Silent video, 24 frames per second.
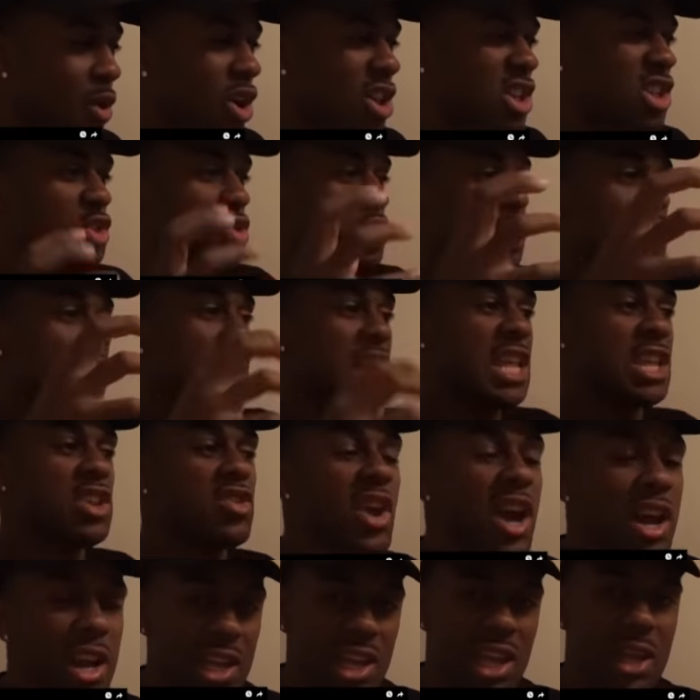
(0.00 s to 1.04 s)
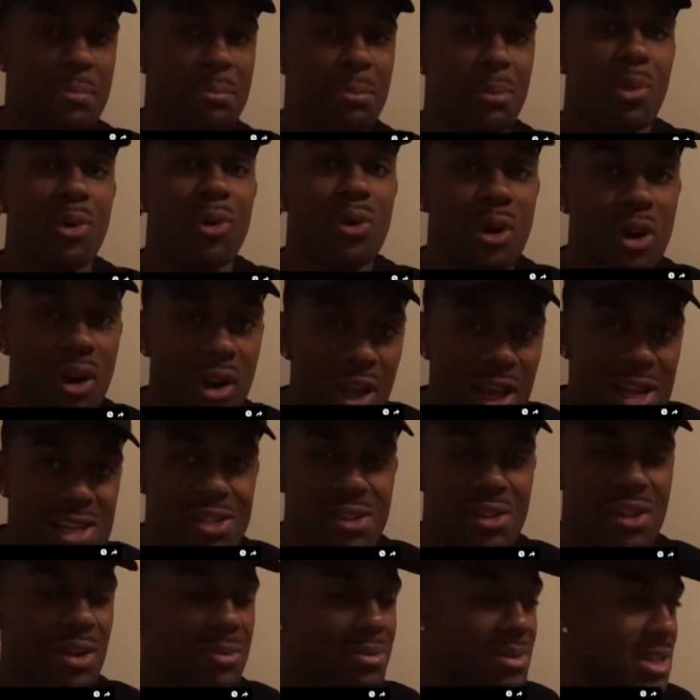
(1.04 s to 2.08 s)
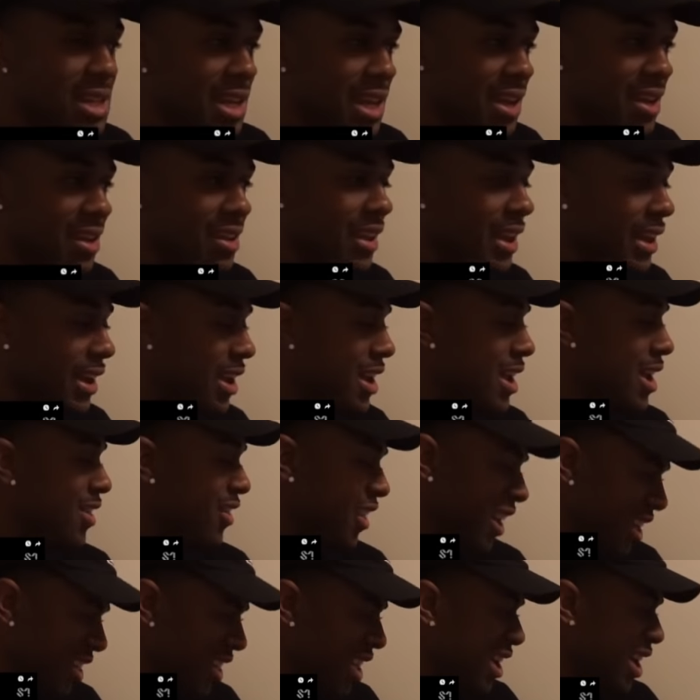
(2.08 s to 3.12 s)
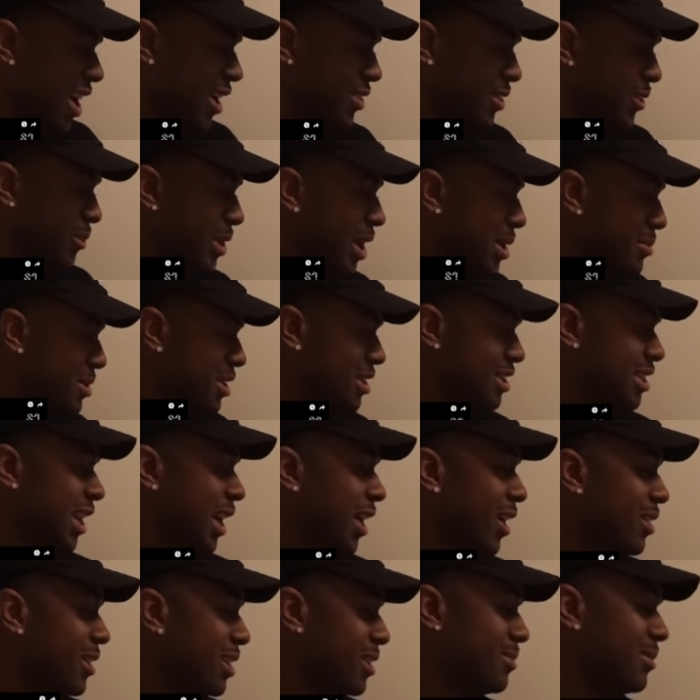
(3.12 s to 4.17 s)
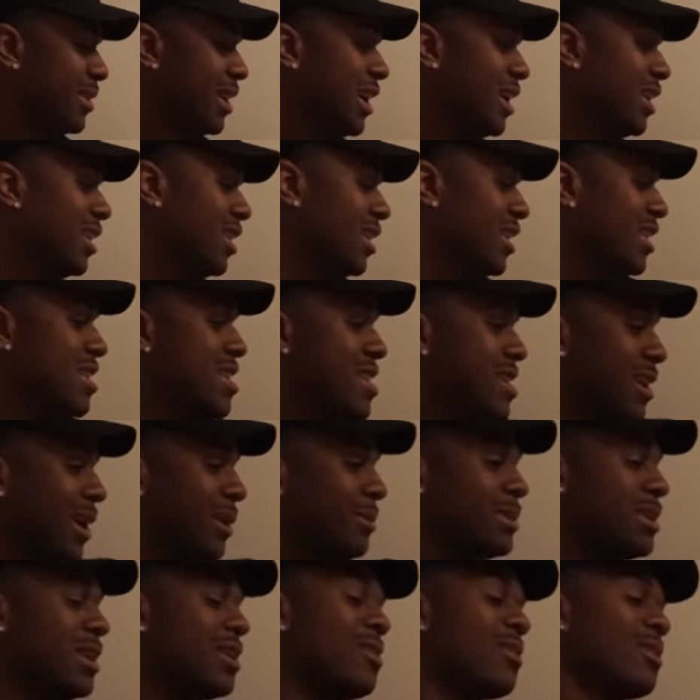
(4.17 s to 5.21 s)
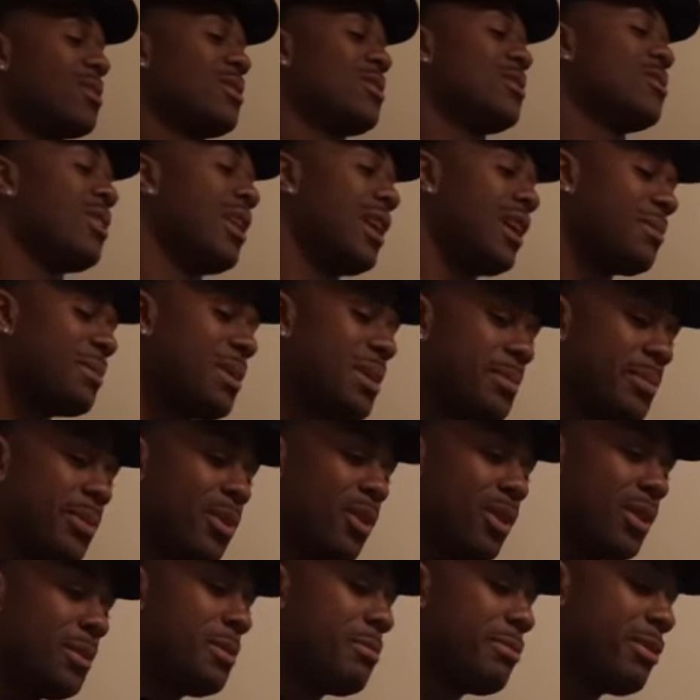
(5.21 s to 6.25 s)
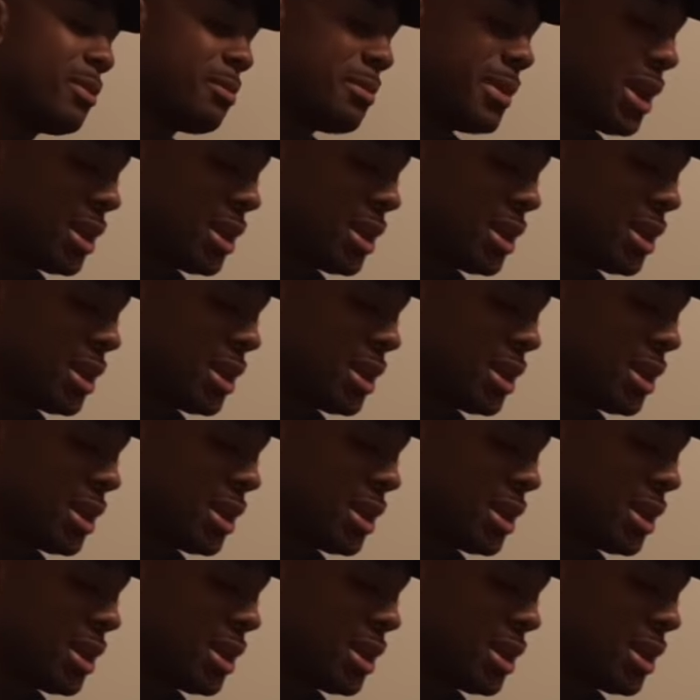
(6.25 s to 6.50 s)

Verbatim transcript: once you get it, you gotta get more. That's all I'm saying. Like, hey, they got the right mentality, man. I'm telling you, like, people, people